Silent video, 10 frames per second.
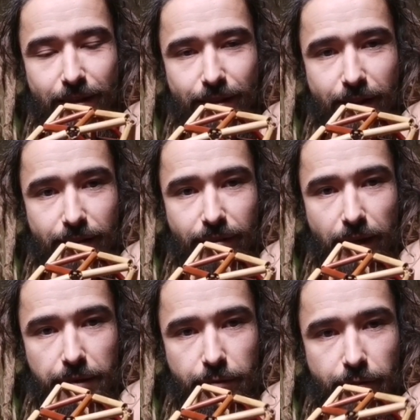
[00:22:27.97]
and there's
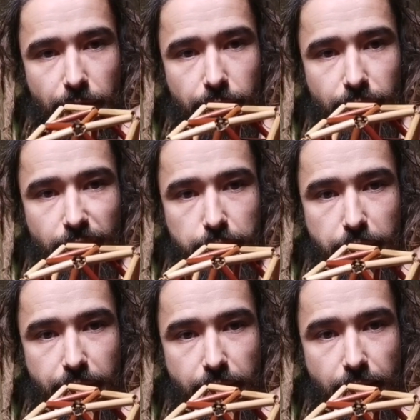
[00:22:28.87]
eight of those,
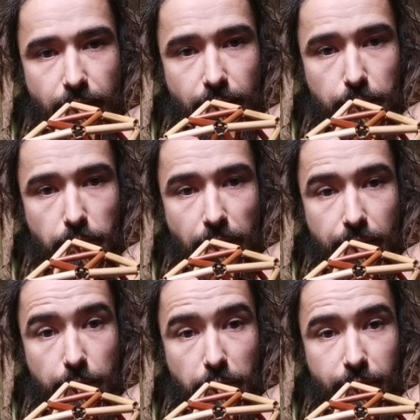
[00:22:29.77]
but they are
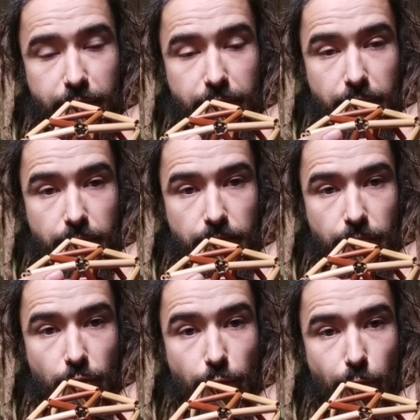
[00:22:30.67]
made up of
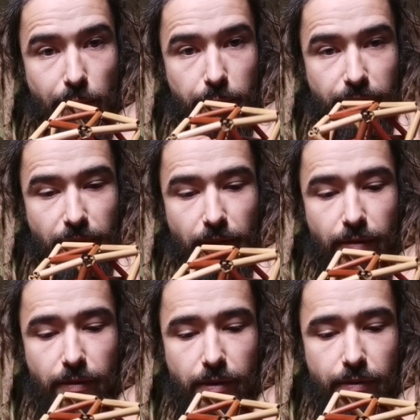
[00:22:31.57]
two
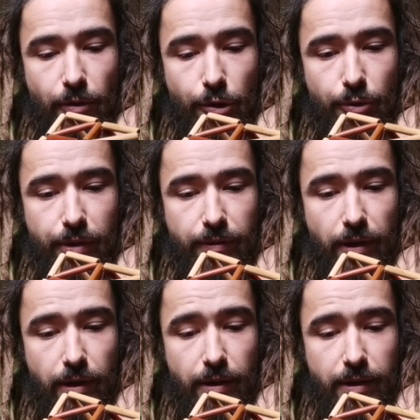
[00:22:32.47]
frequencies. So it's
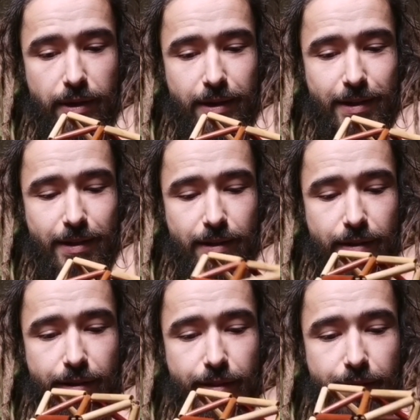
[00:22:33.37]
uh,
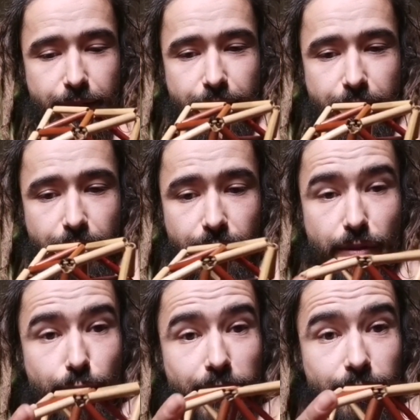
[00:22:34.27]
there's
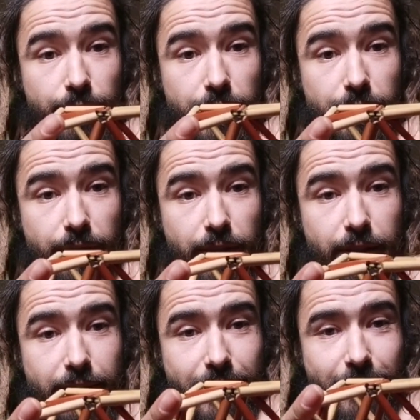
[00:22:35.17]
three spheres
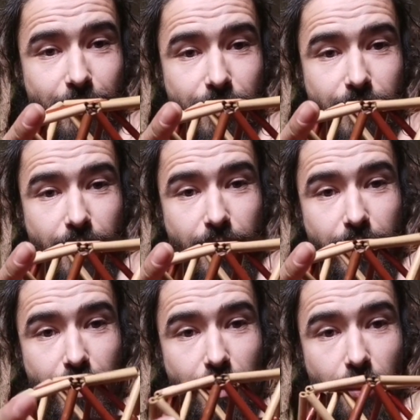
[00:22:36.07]
here on
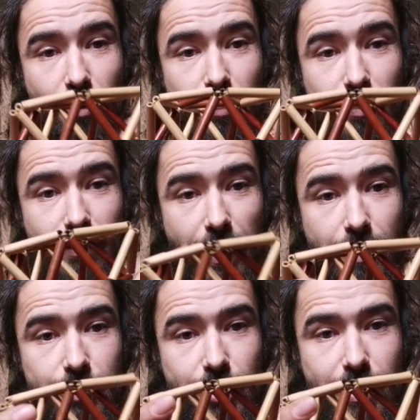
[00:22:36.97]
along this
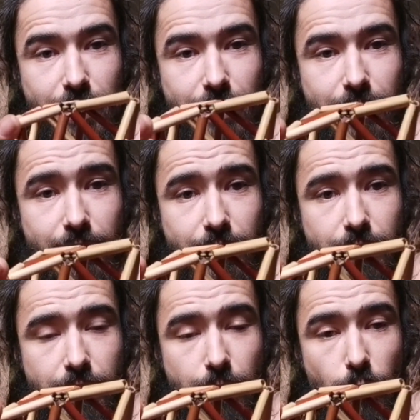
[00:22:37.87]
edge,
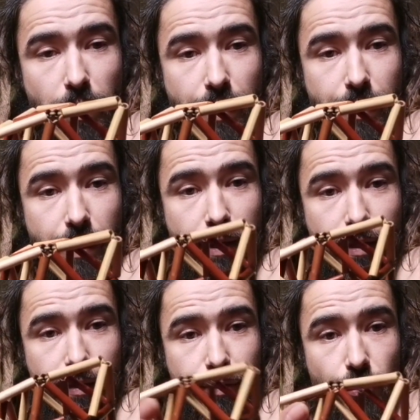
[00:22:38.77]

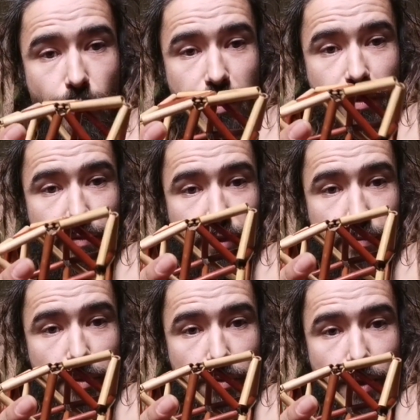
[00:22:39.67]
and two intervals
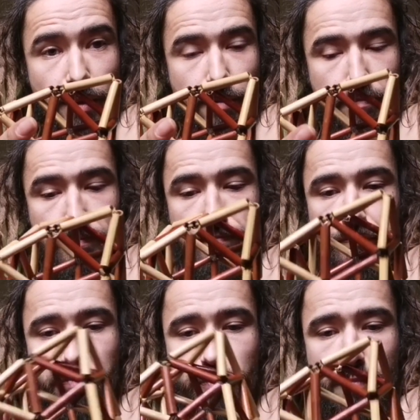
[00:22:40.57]
between them.
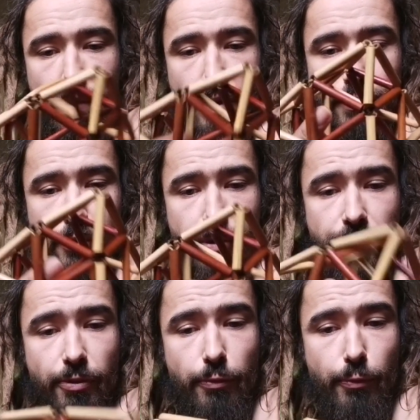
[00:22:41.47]
So
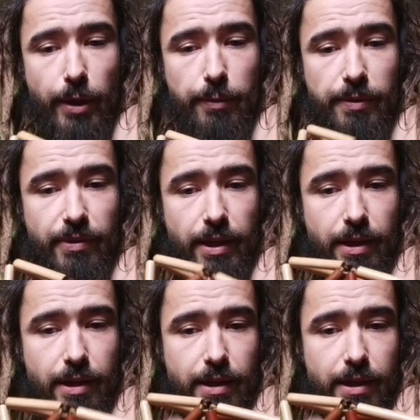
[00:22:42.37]
it's two frequency,